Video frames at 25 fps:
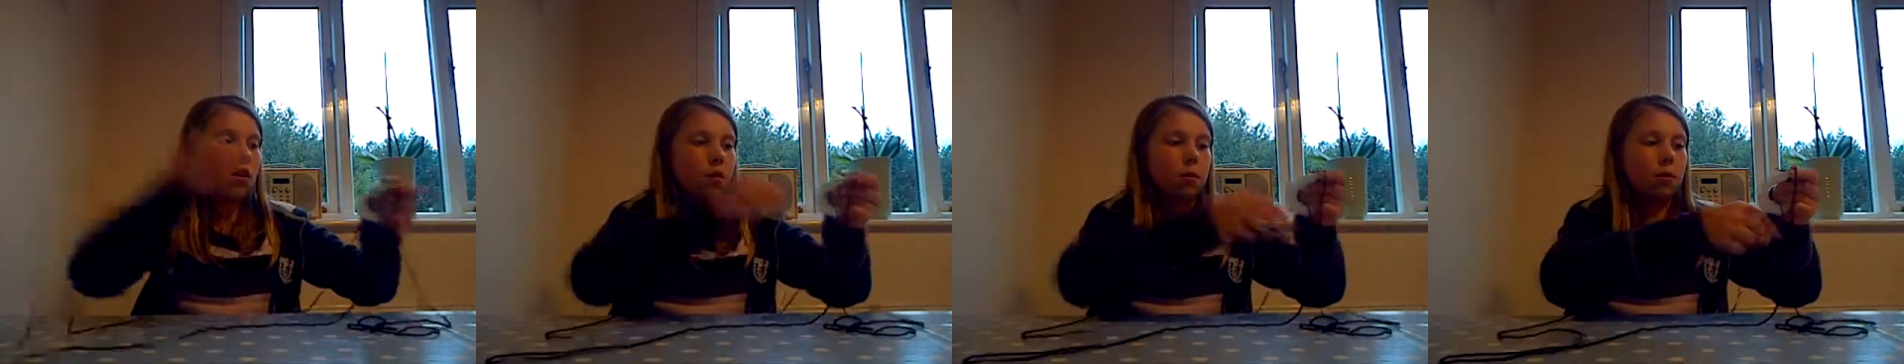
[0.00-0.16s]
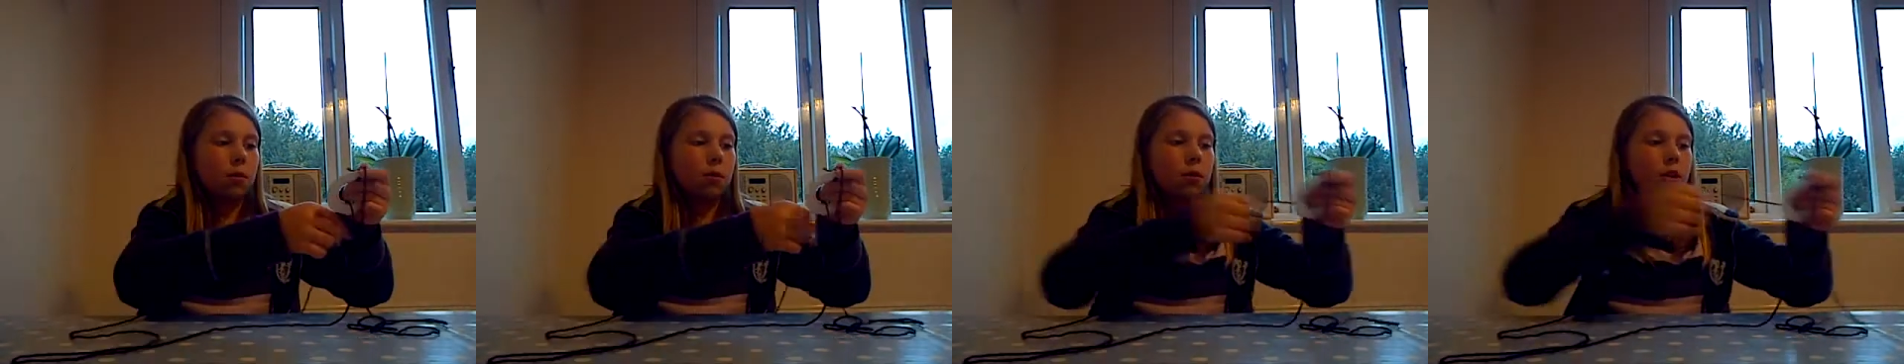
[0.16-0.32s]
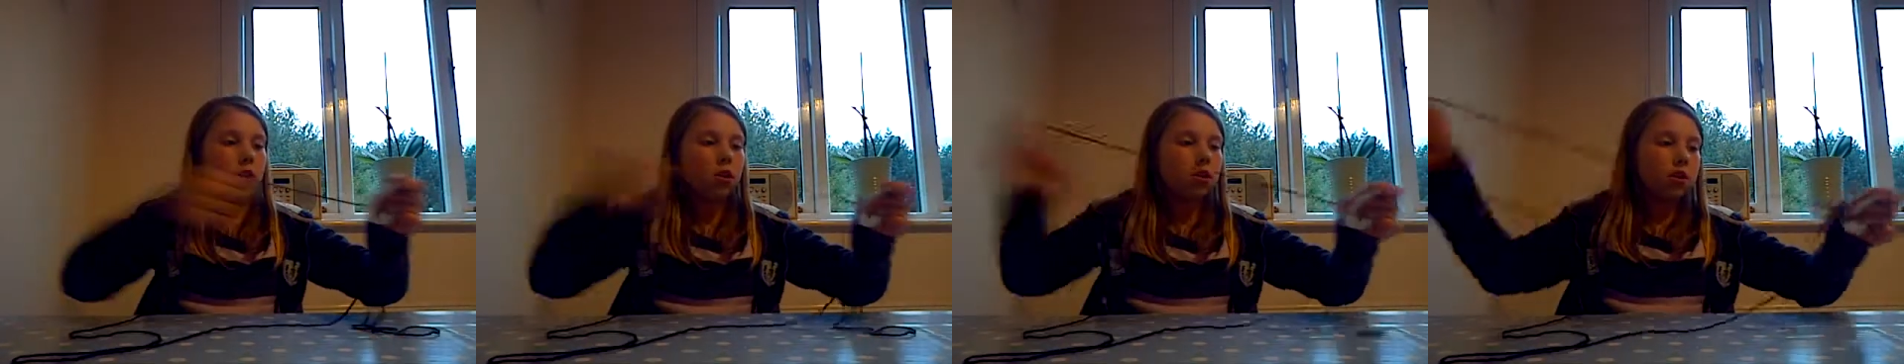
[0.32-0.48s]

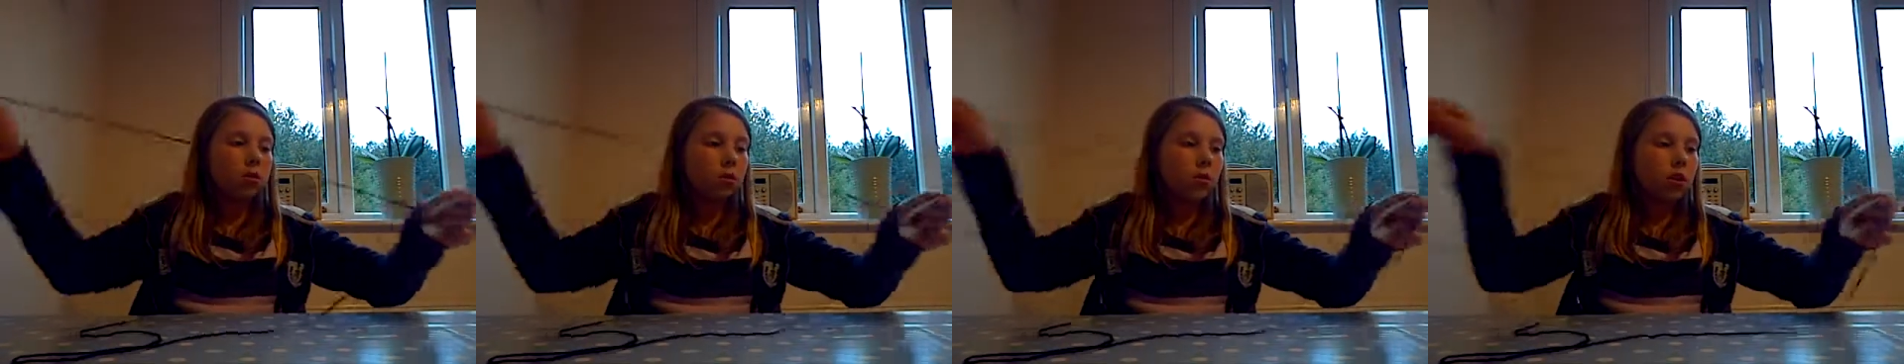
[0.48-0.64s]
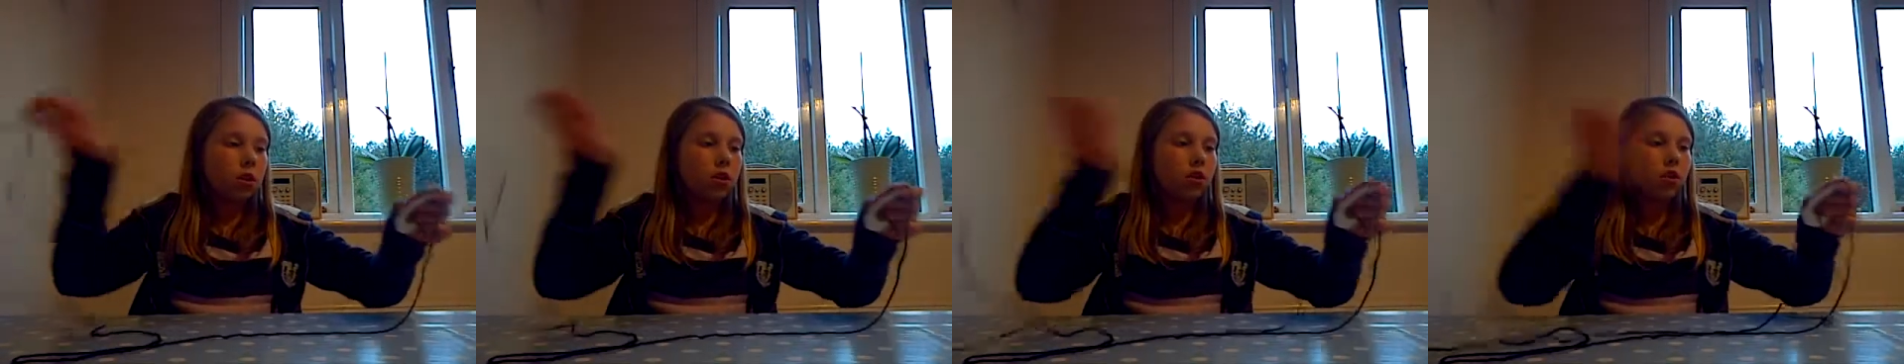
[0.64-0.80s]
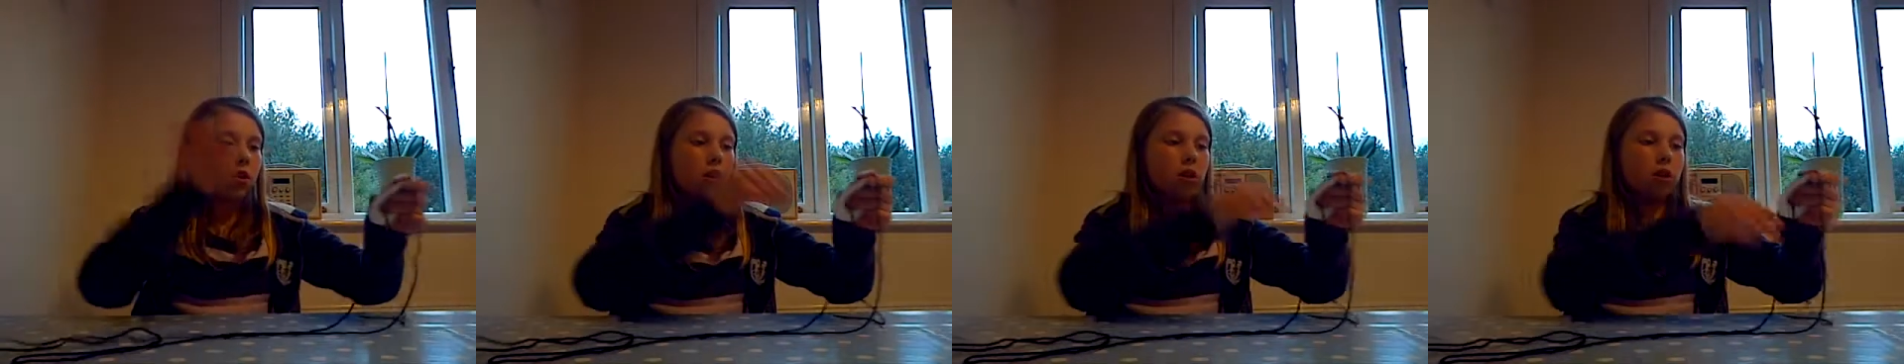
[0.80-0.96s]
because
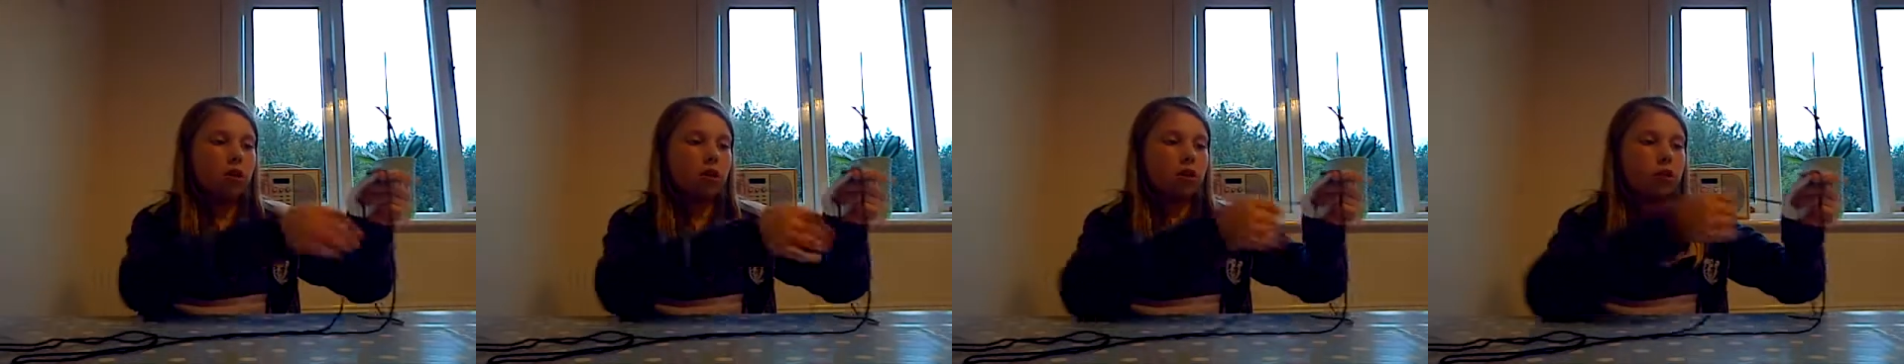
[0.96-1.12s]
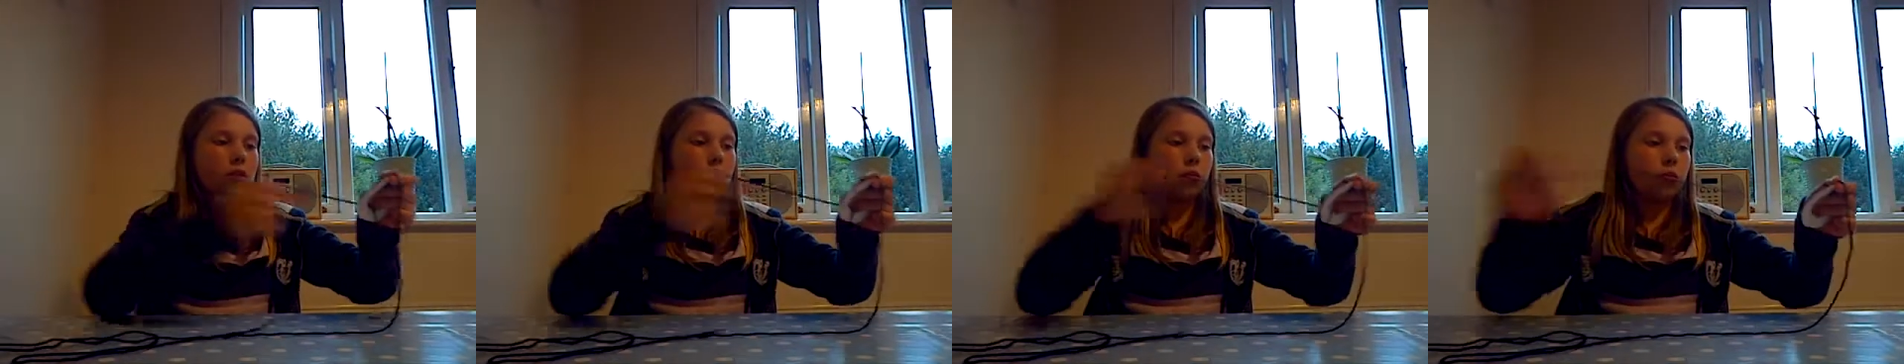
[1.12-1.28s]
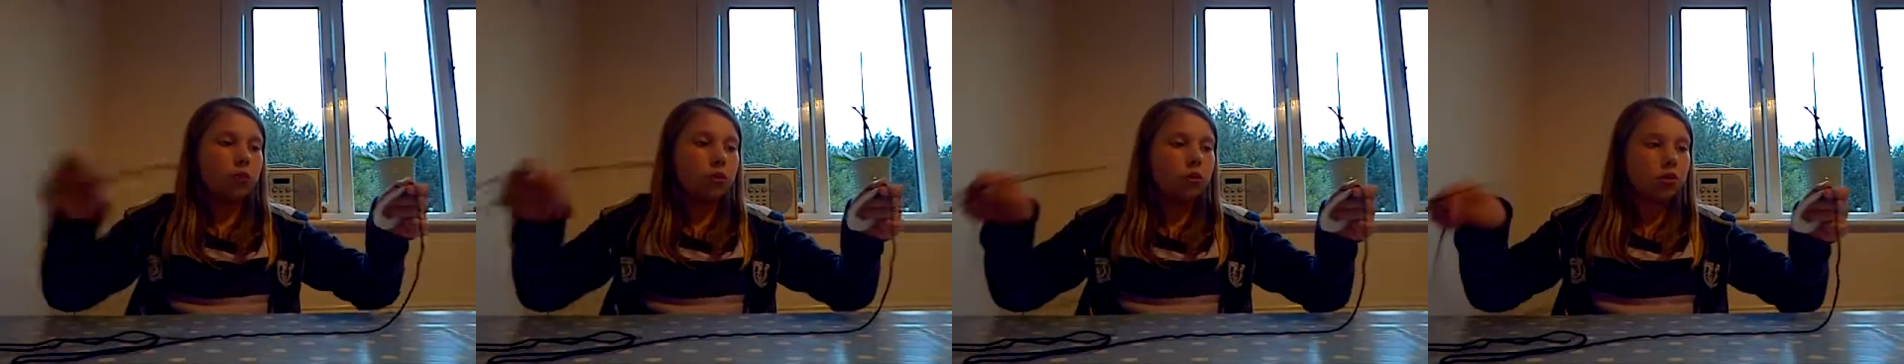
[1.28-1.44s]
when you
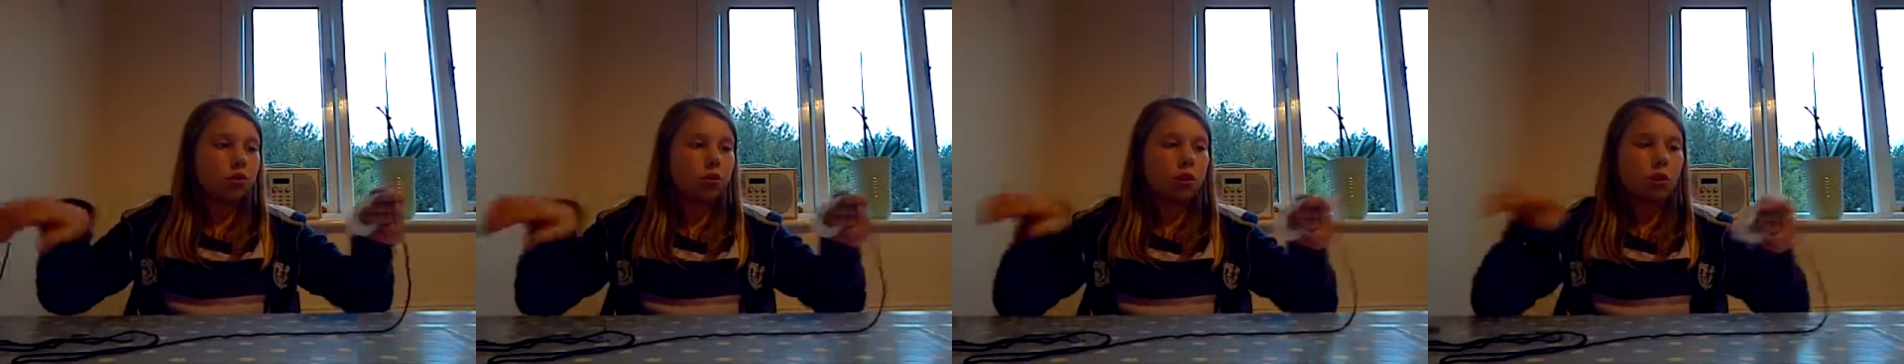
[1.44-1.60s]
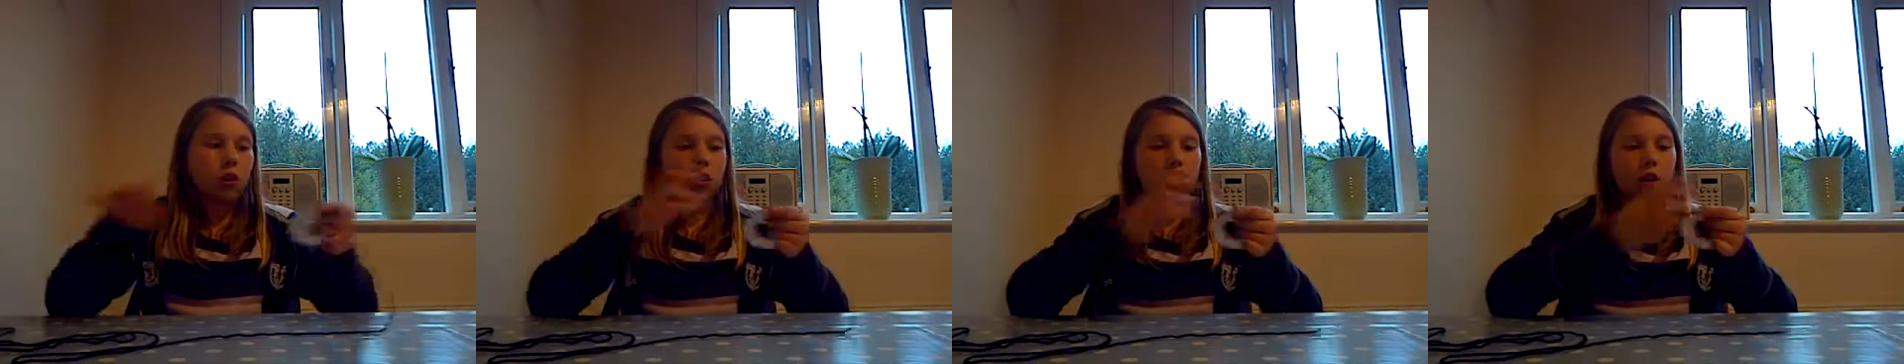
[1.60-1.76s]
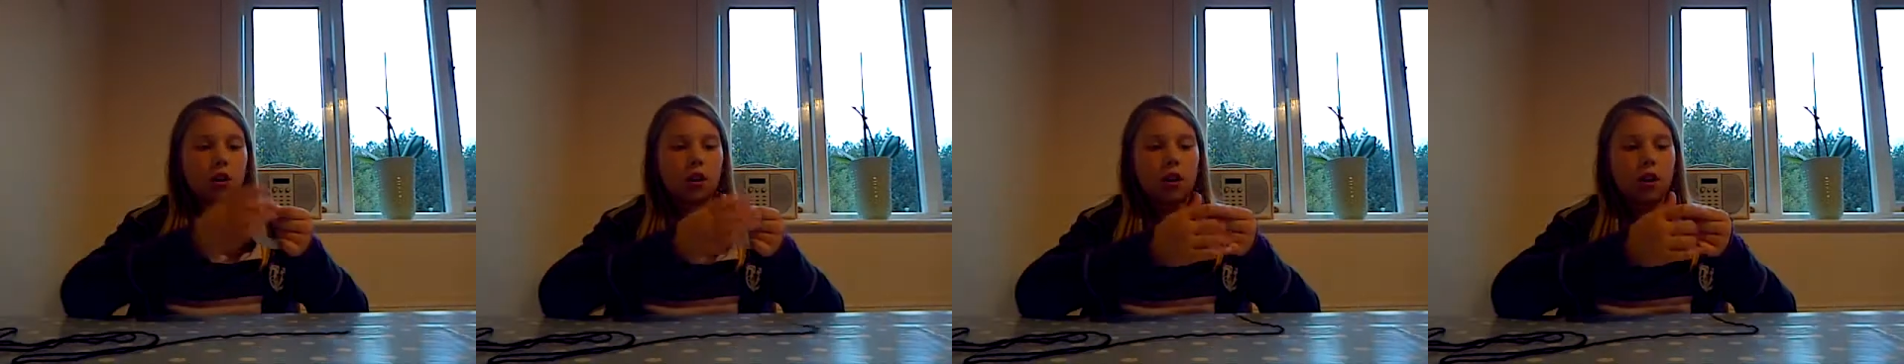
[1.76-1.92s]
want to
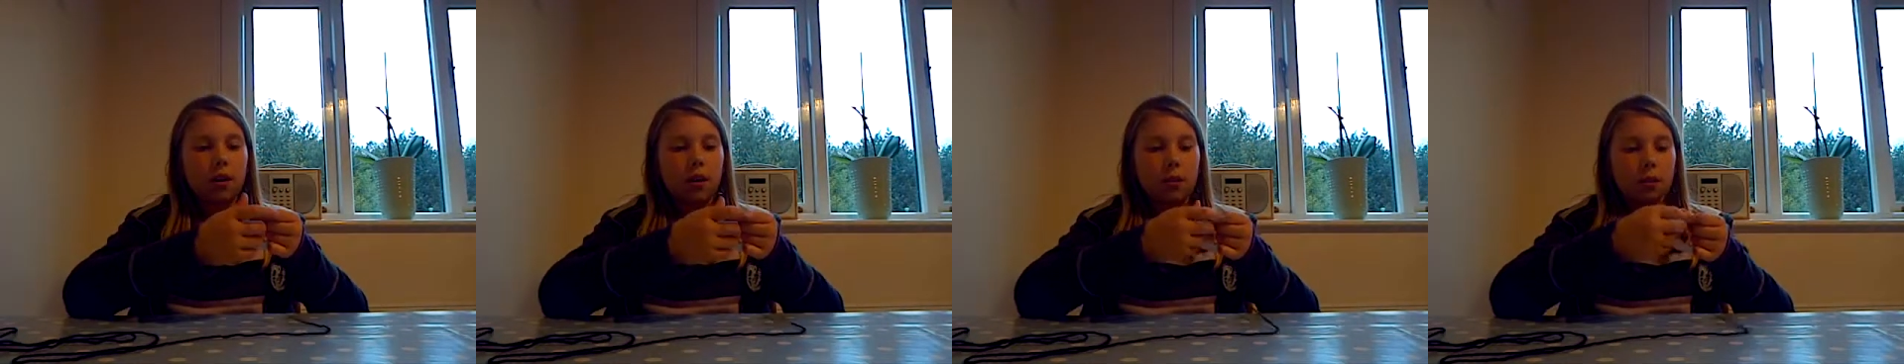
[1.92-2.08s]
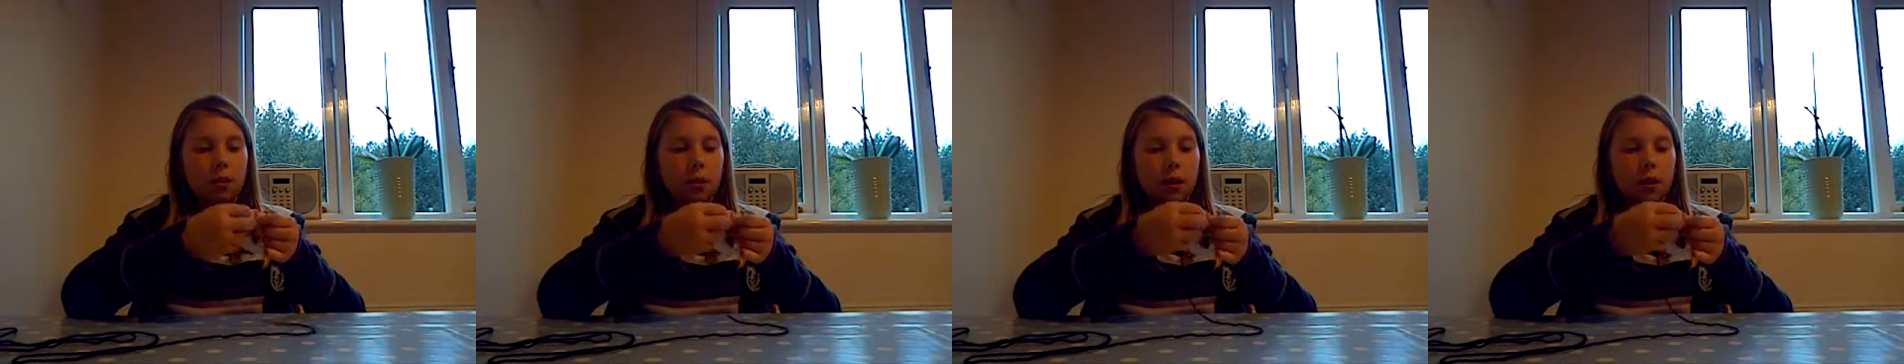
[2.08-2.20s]
unclump